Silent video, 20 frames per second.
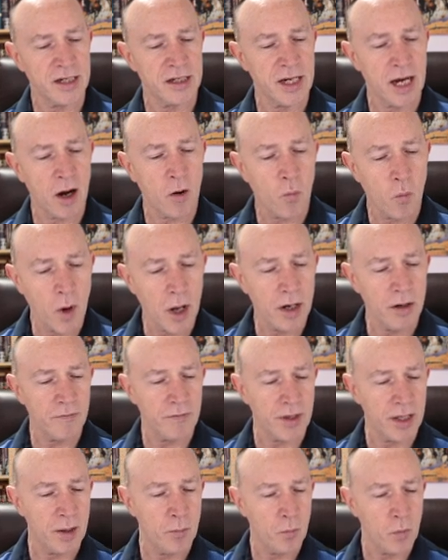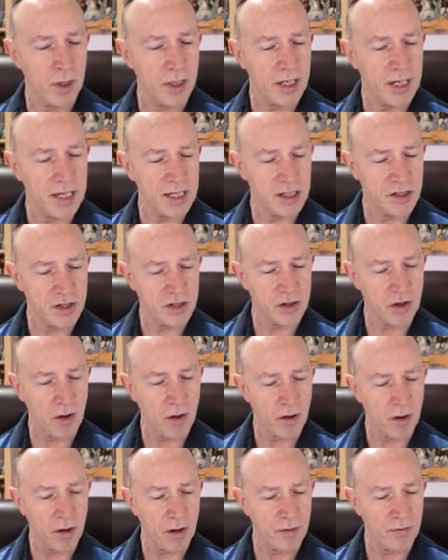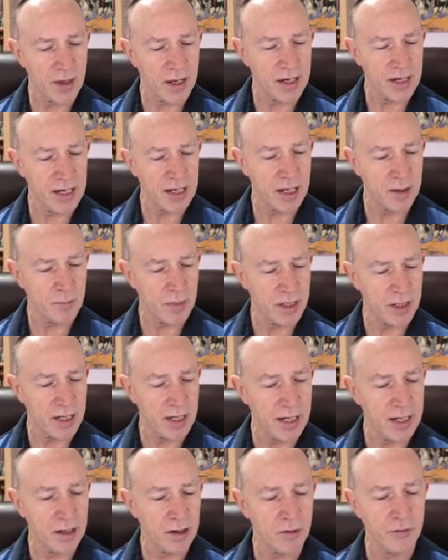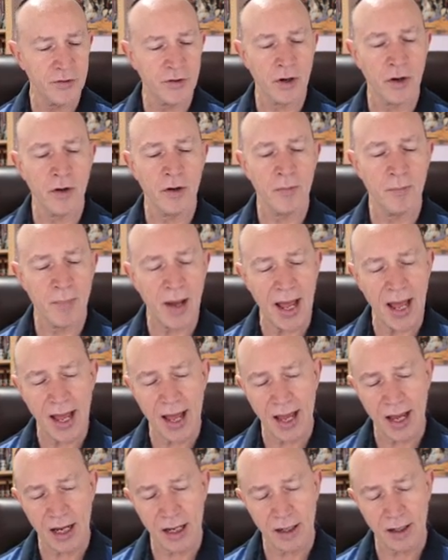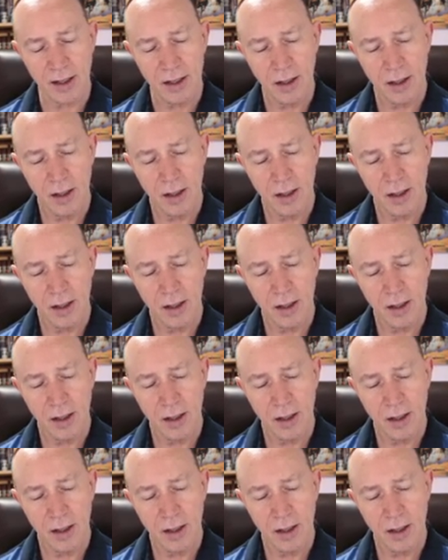Now one of them, when he saw that he had been healed, turned back,